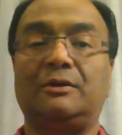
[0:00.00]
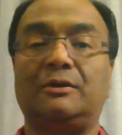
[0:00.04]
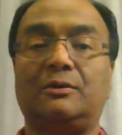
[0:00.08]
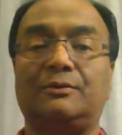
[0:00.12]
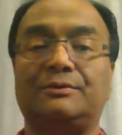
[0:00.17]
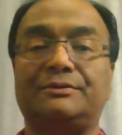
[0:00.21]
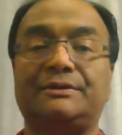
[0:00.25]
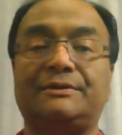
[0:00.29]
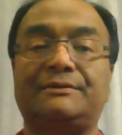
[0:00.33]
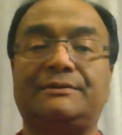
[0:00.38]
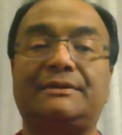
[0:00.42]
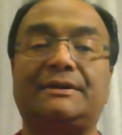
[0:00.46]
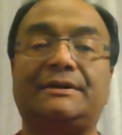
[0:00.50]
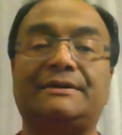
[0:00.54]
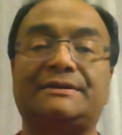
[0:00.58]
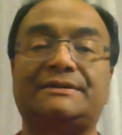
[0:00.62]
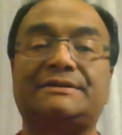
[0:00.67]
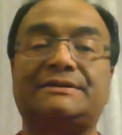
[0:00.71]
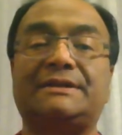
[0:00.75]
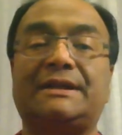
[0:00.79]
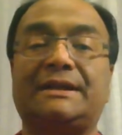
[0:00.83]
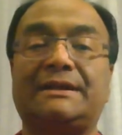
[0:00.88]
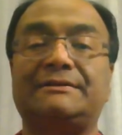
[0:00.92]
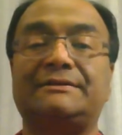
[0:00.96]
or don't
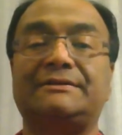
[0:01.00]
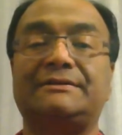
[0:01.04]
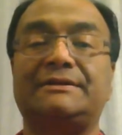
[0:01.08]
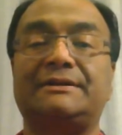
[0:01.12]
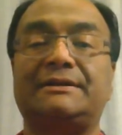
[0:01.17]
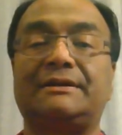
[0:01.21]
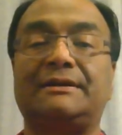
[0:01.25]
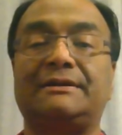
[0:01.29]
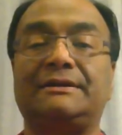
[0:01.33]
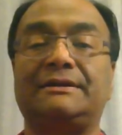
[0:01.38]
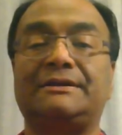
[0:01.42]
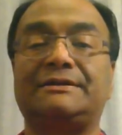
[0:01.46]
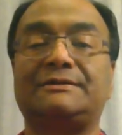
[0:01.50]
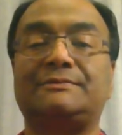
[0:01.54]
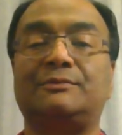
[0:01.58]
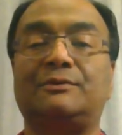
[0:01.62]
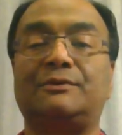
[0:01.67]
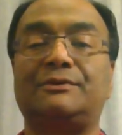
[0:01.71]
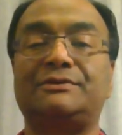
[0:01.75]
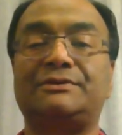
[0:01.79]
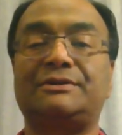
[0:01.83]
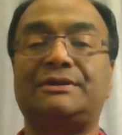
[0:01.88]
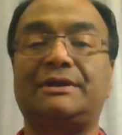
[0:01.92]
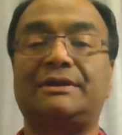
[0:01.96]
understand and need some
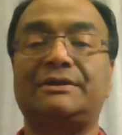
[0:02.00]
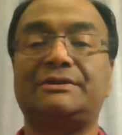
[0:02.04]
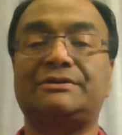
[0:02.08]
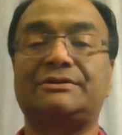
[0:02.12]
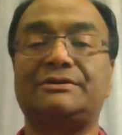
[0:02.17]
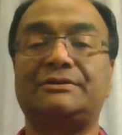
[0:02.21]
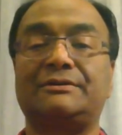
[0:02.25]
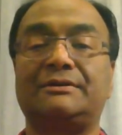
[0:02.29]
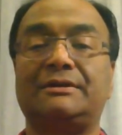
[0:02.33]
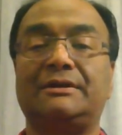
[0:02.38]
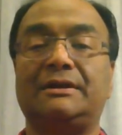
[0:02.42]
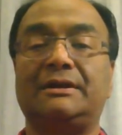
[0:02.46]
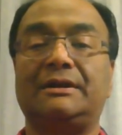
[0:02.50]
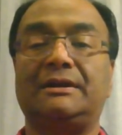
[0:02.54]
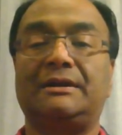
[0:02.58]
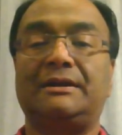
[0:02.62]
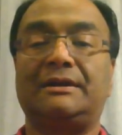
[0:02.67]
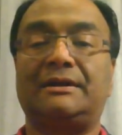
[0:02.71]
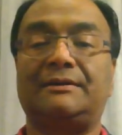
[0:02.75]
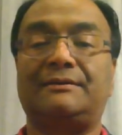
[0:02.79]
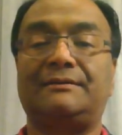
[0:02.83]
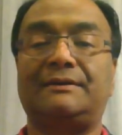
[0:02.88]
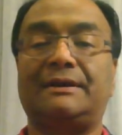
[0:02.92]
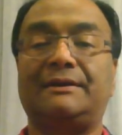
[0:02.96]
more education
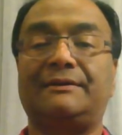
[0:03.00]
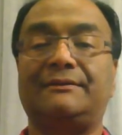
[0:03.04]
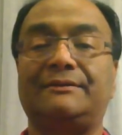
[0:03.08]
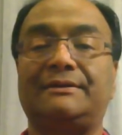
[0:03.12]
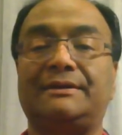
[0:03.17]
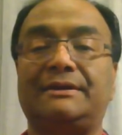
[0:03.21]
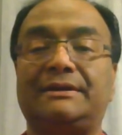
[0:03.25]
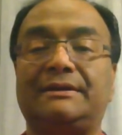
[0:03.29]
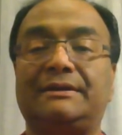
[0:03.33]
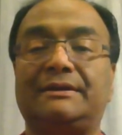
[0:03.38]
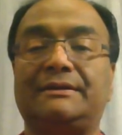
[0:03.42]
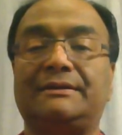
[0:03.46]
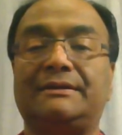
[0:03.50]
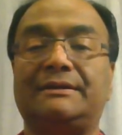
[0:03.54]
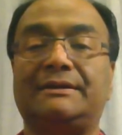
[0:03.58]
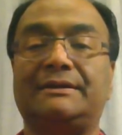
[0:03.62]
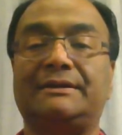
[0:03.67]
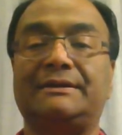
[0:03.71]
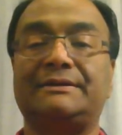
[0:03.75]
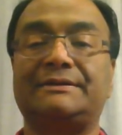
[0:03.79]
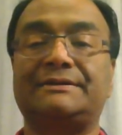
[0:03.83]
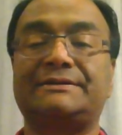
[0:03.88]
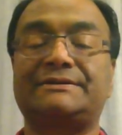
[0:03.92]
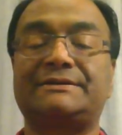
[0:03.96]
around the
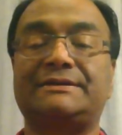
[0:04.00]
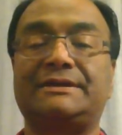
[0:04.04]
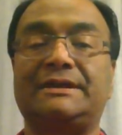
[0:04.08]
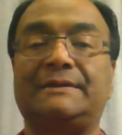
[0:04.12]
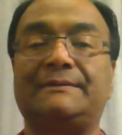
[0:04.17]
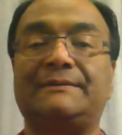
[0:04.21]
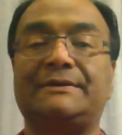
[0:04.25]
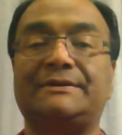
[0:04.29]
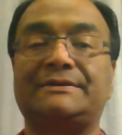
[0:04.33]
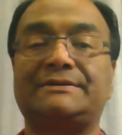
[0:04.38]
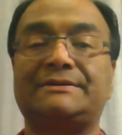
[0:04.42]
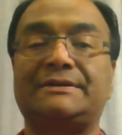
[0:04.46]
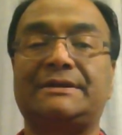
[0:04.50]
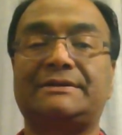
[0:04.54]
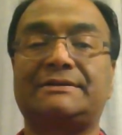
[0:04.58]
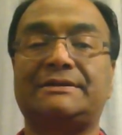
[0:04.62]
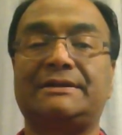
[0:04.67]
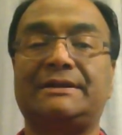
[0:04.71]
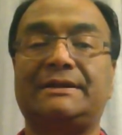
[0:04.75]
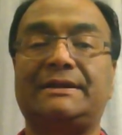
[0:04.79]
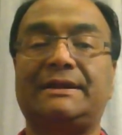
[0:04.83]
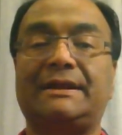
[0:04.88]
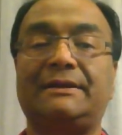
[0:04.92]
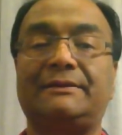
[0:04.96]
scheme that's
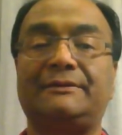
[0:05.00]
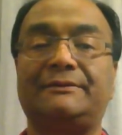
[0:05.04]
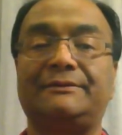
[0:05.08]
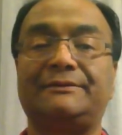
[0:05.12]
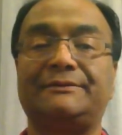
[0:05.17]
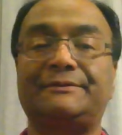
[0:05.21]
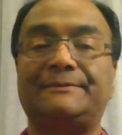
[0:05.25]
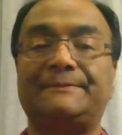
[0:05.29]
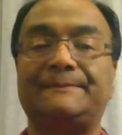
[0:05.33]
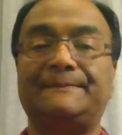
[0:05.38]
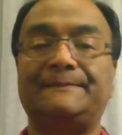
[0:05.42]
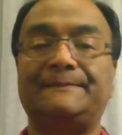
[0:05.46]
actually held.